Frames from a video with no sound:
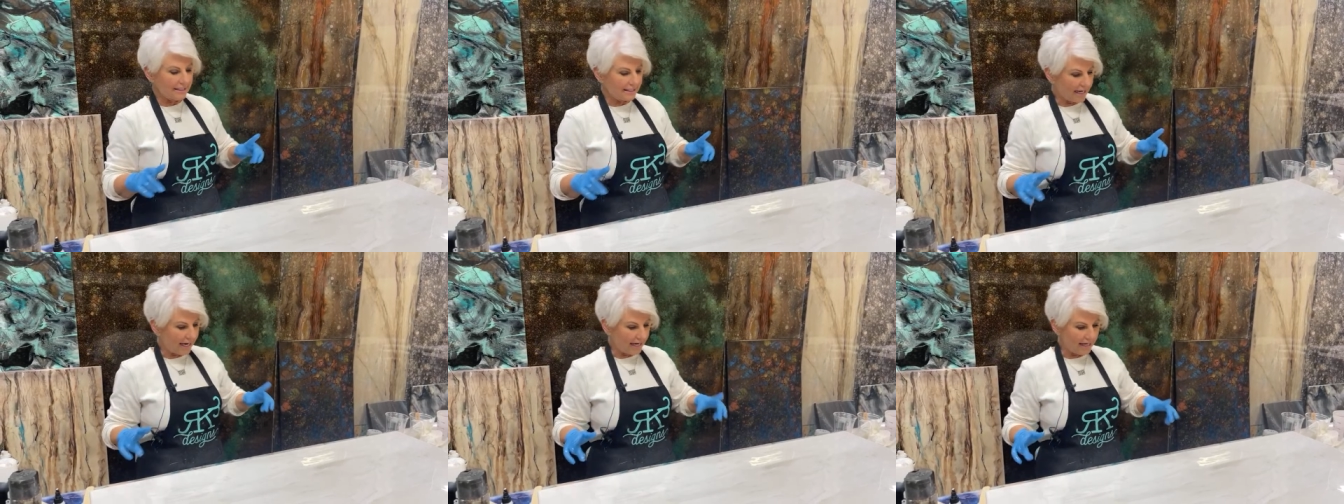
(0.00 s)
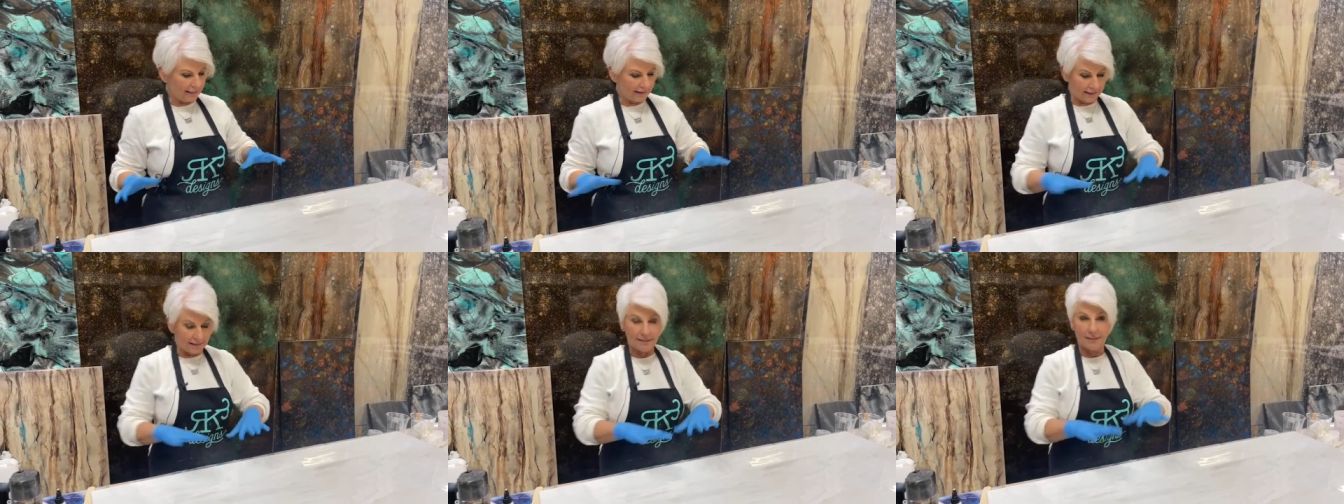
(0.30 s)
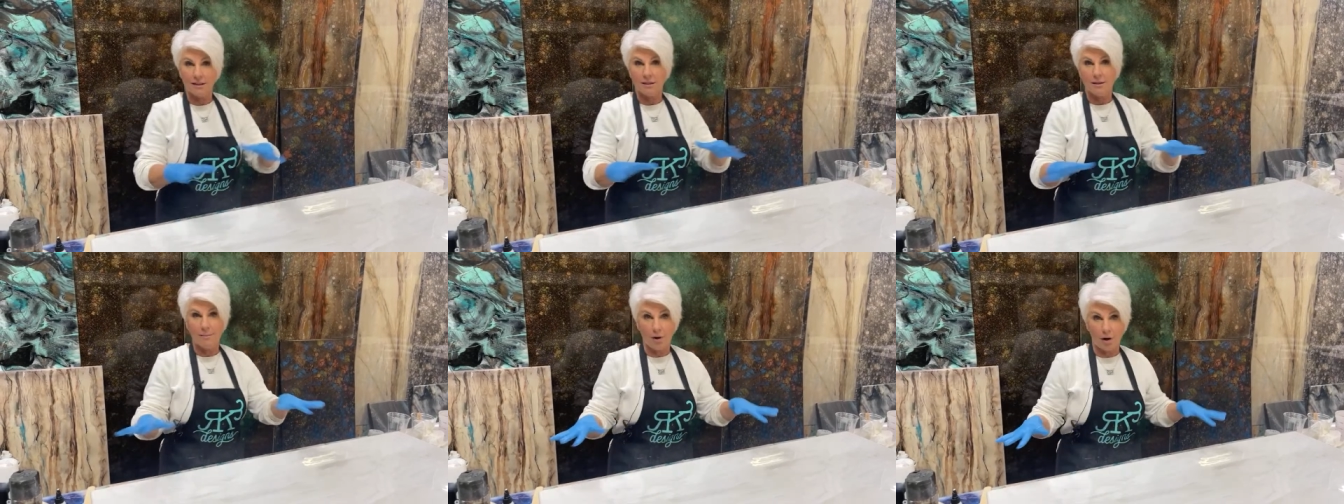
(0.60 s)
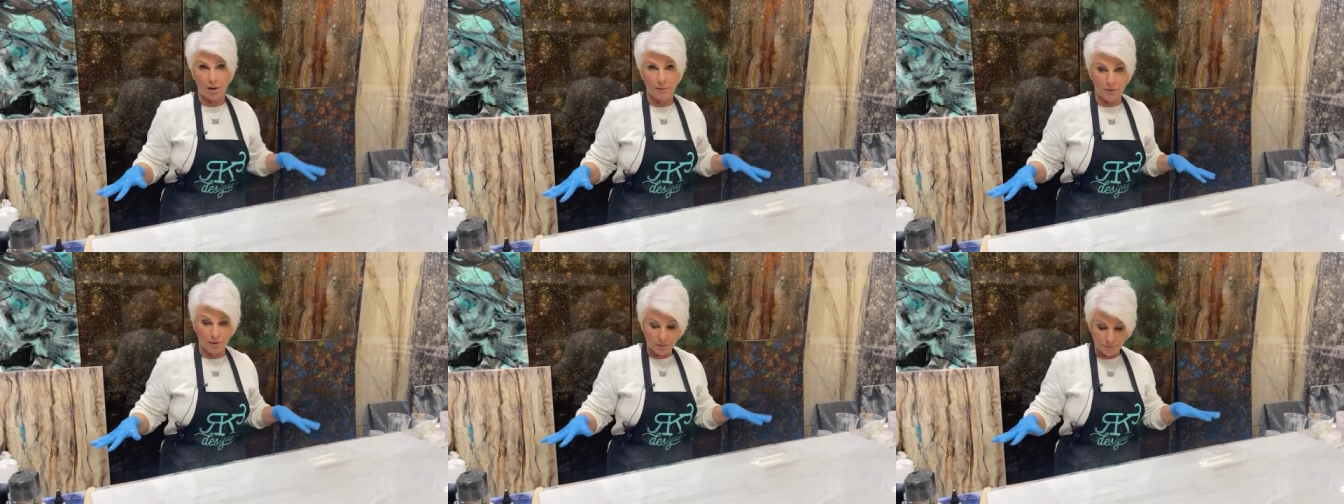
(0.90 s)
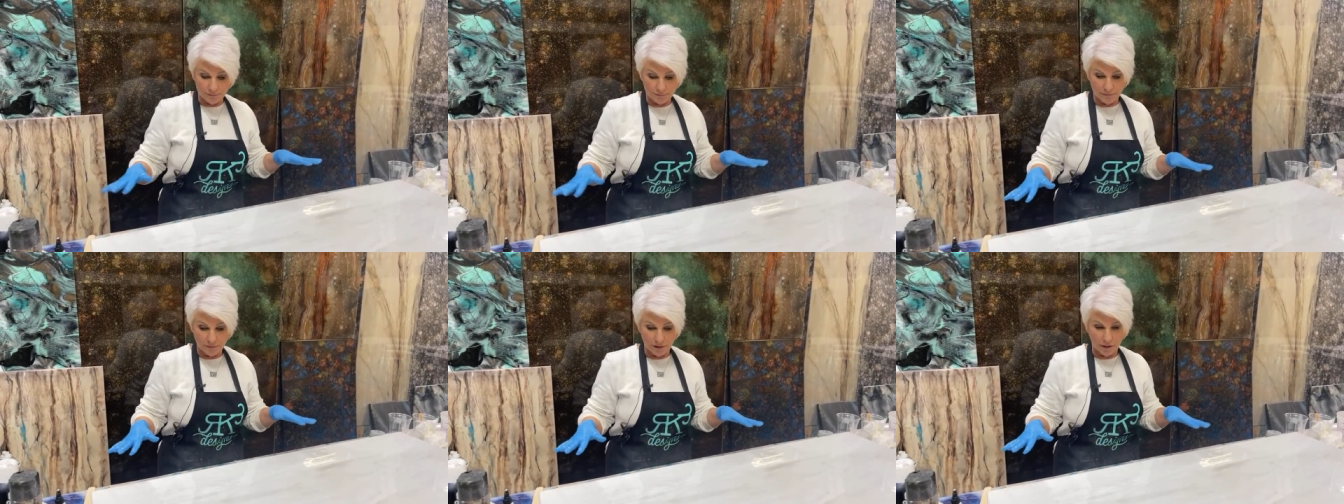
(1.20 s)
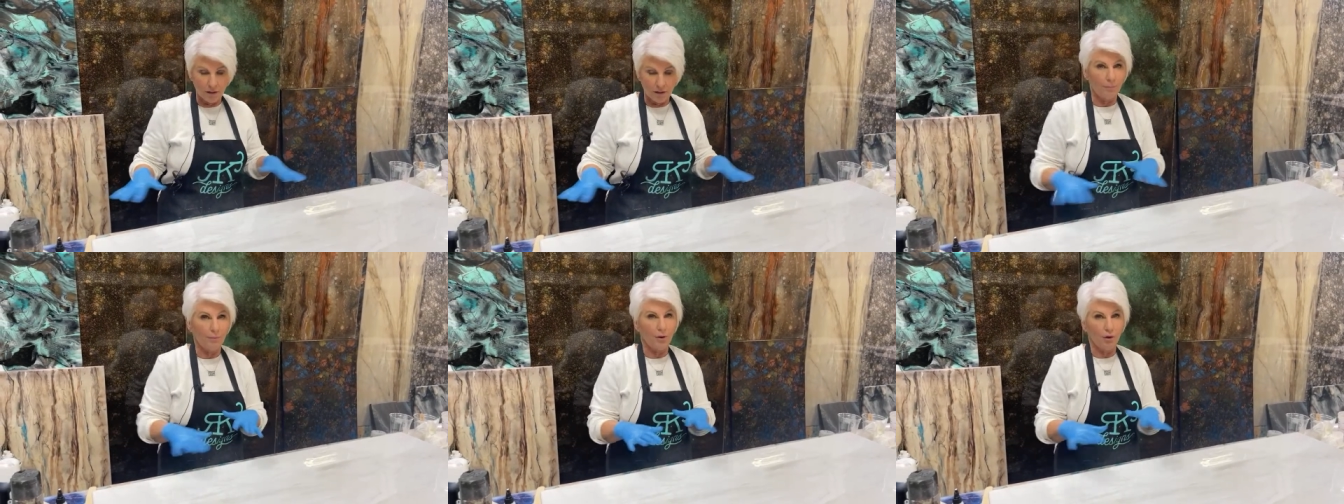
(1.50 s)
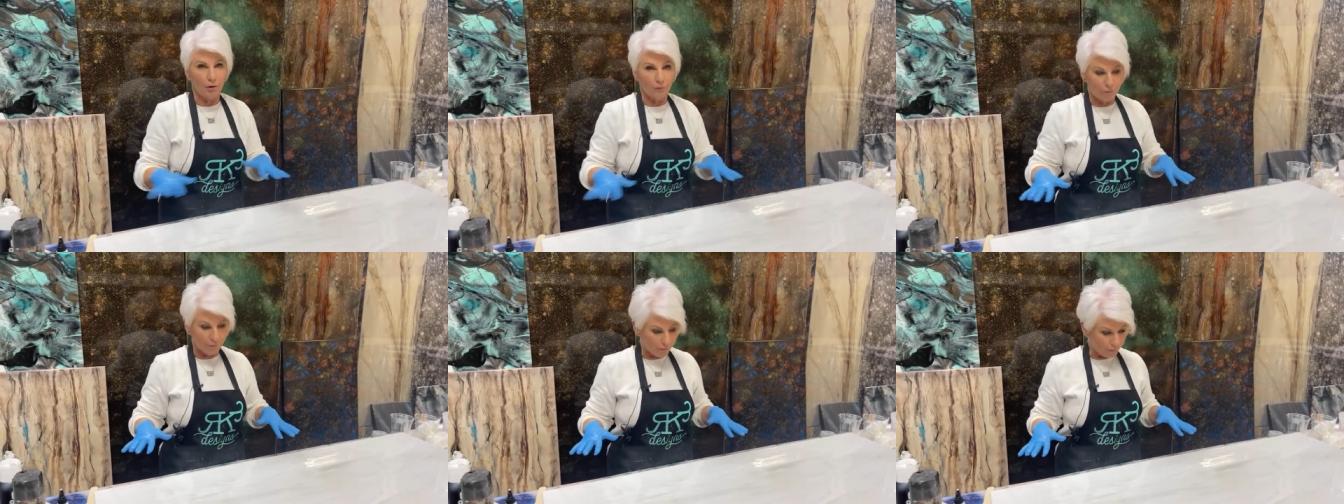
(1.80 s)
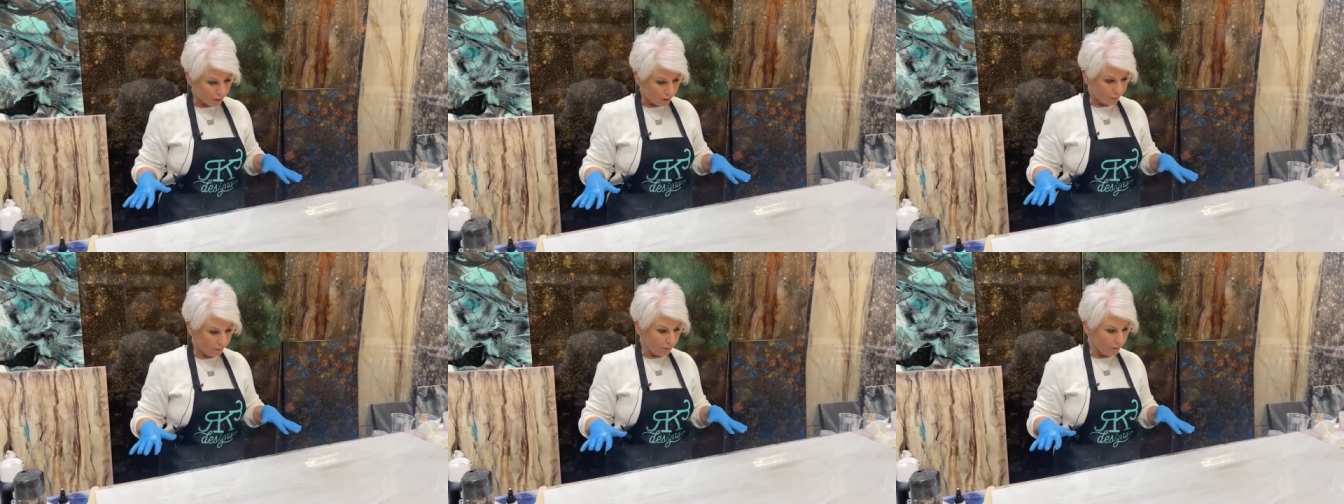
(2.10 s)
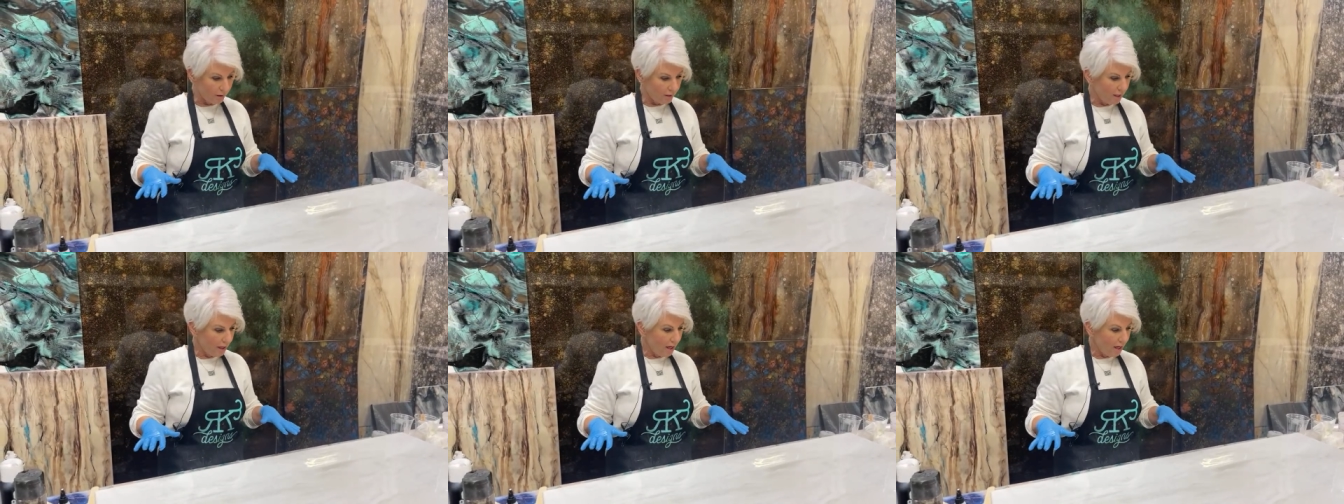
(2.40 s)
take, this is a marble, a beautiful marble.